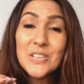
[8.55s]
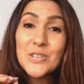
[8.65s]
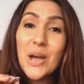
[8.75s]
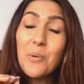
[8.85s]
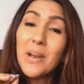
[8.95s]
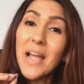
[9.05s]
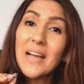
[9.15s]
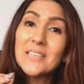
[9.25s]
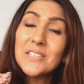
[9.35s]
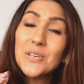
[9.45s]
So I want to
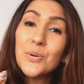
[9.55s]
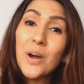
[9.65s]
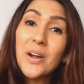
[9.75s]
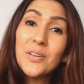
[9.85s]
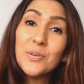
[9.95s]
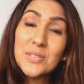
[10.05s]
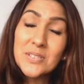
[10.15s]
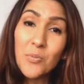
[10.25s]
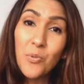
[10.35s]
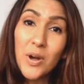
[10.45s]
ask you, are you
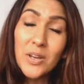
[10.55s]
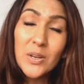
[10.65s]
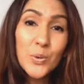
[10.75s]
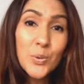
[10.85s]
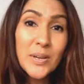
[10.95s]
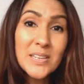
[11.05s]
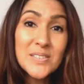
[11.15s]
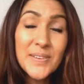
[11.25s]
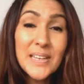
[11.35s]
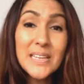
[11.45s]
someone who
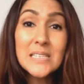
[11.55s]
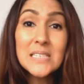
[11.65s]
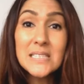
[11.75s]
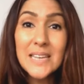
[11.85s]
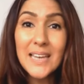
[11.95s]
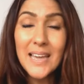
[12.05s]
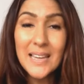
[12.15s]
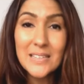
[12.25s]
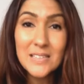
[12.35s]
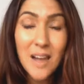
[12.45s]
is feeling sick
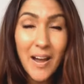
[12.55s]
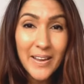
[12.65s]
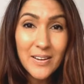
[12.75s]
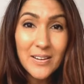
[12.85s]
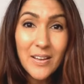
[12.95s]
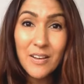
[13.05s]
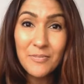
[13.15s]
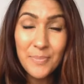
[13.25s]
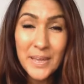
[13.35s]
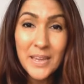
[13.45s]
and tired of
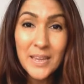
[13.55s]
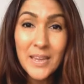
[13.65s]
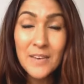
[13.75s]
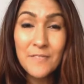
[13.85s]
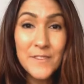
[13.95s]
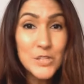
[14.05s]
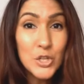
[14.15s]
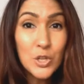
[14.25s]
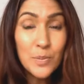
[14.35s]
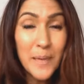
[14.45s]
being in
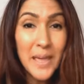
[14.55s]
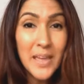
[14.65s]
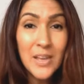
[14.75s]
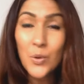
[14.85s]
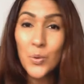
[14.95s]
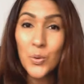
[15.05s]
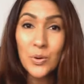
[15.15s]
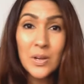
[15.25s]
physical pain or,